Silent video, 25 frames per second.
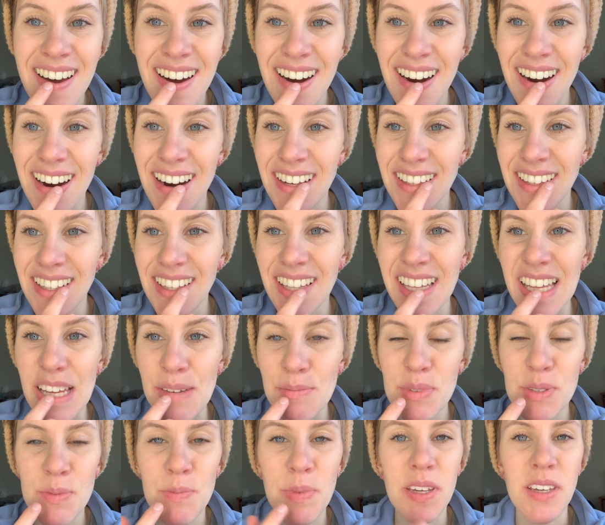on the
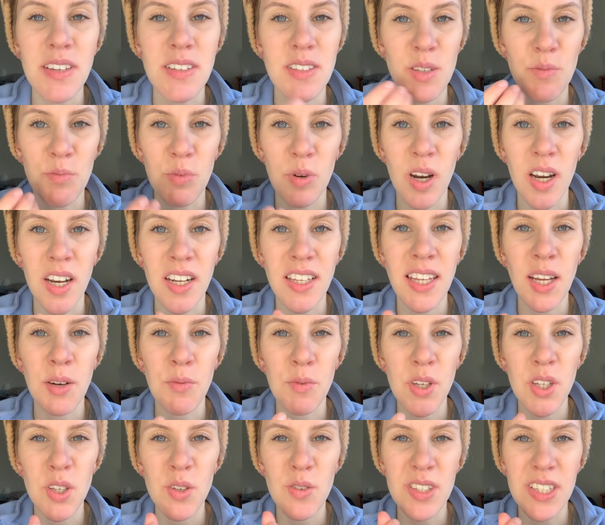lips because the product that
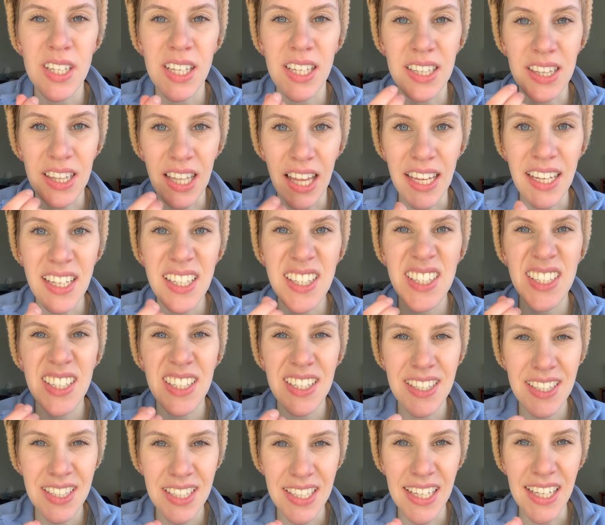we're using likes to
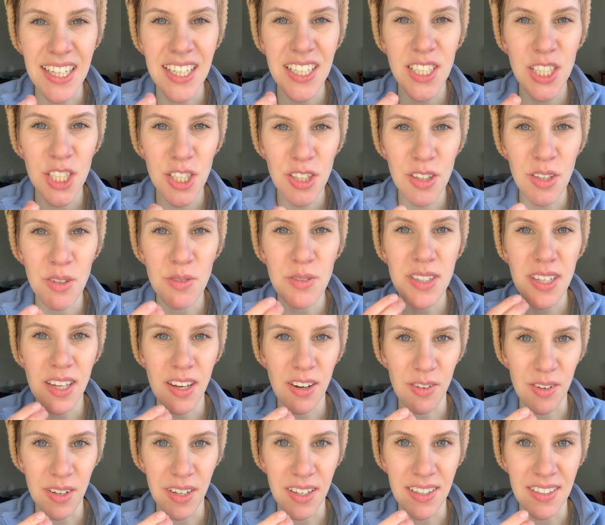stick to those
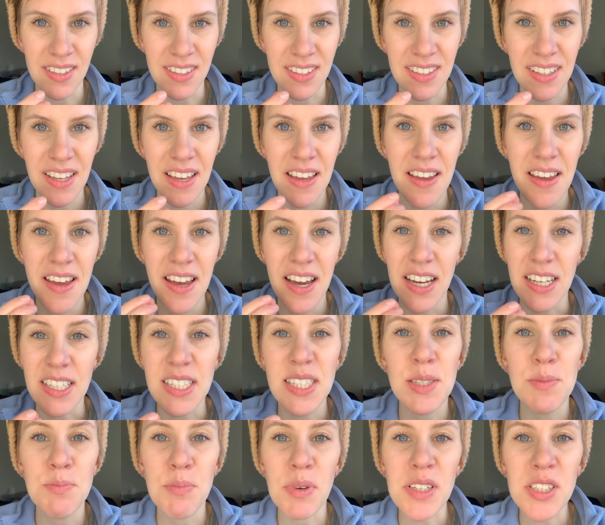areas,
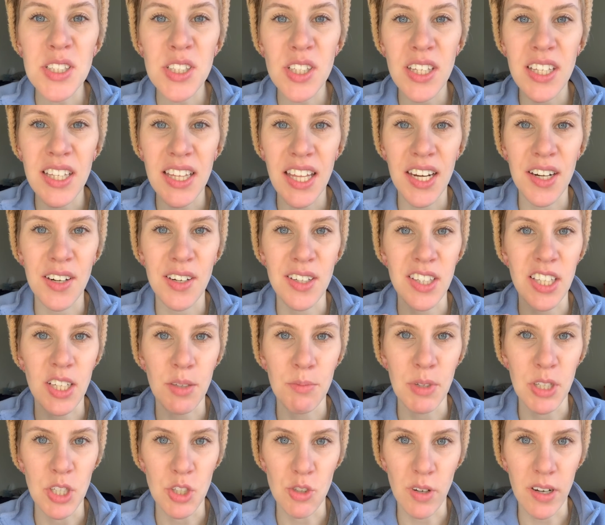especially that are a little
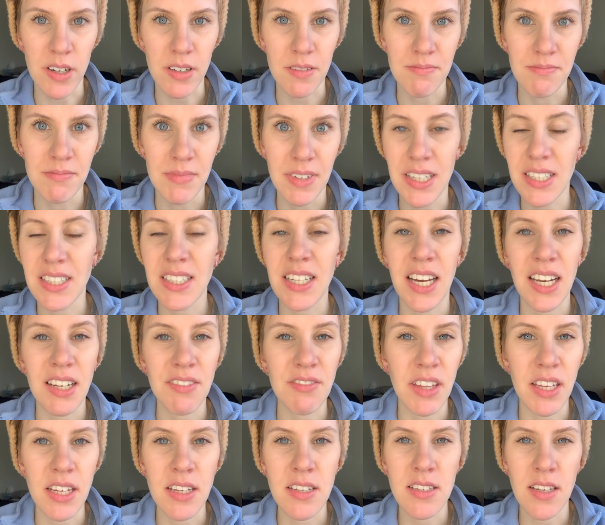bit drier. It's kind of
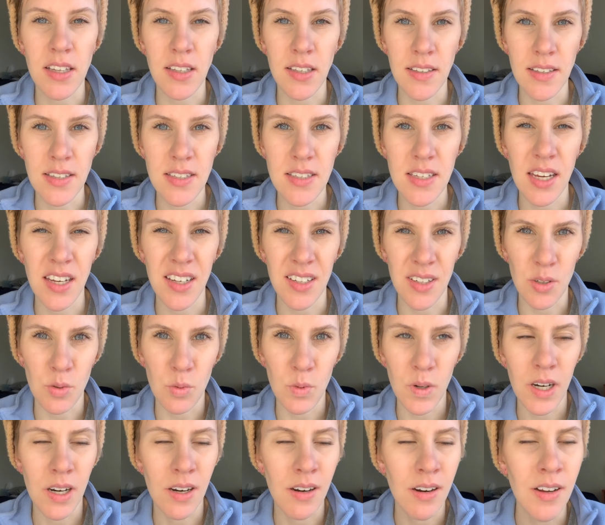like sunless tanner
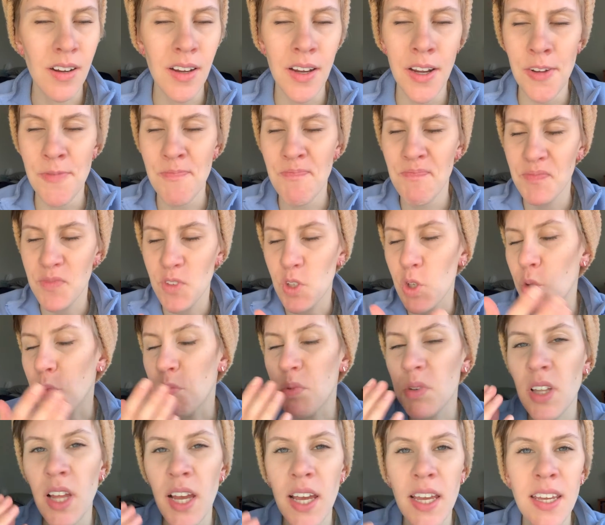where you
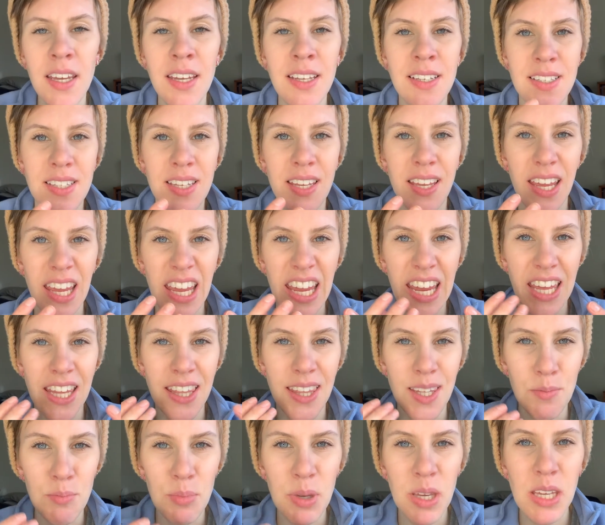apply it
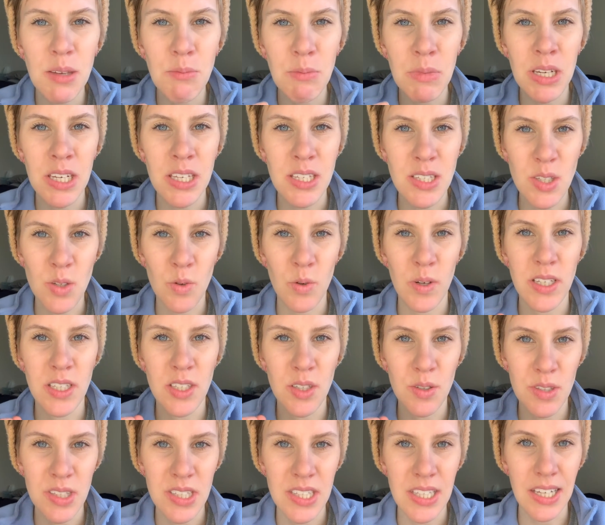and the pigment is going
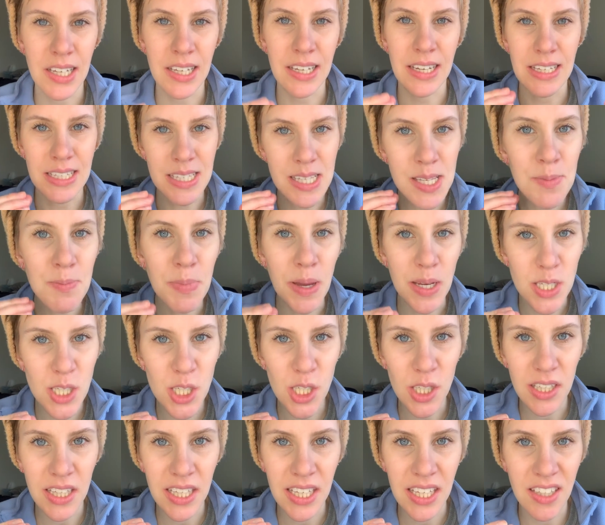to stick,
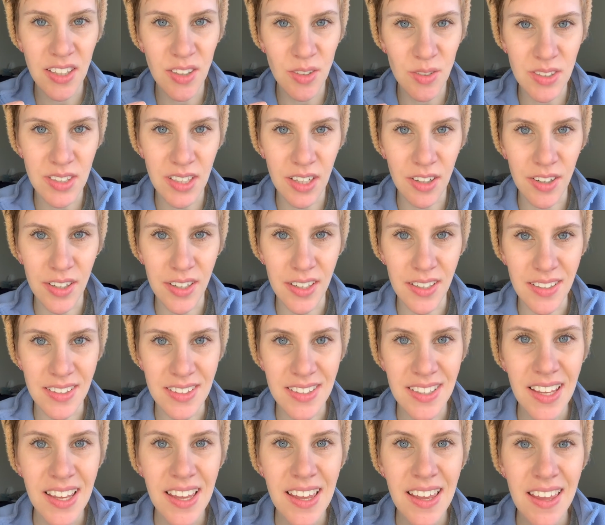especially in those
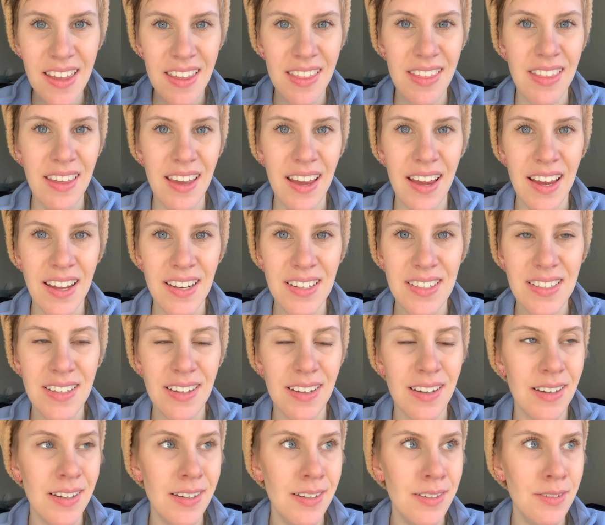areas that
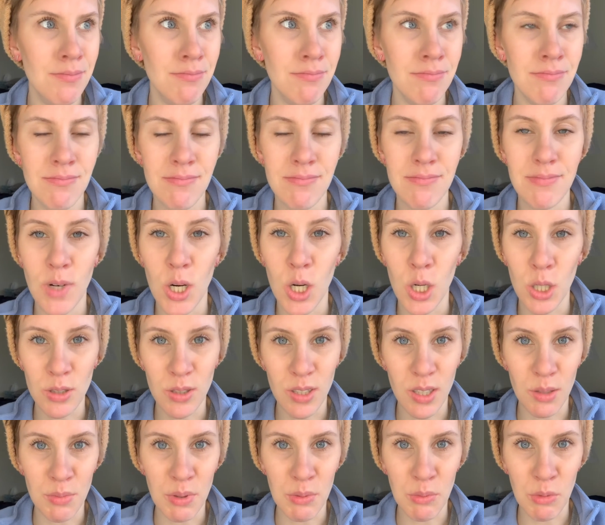are a
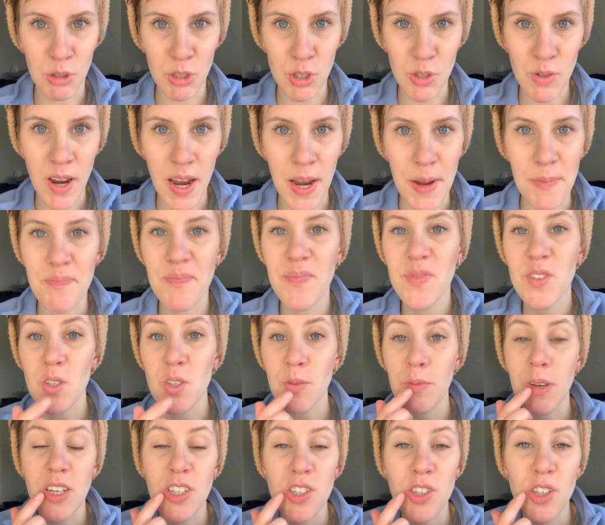little bit more dry. So
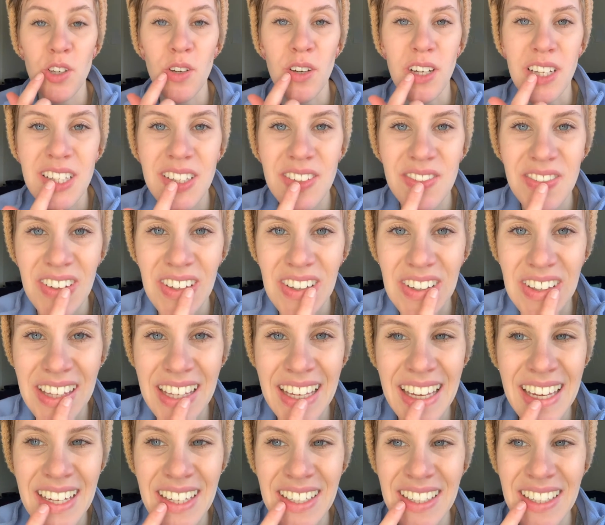make sure you exfoliate your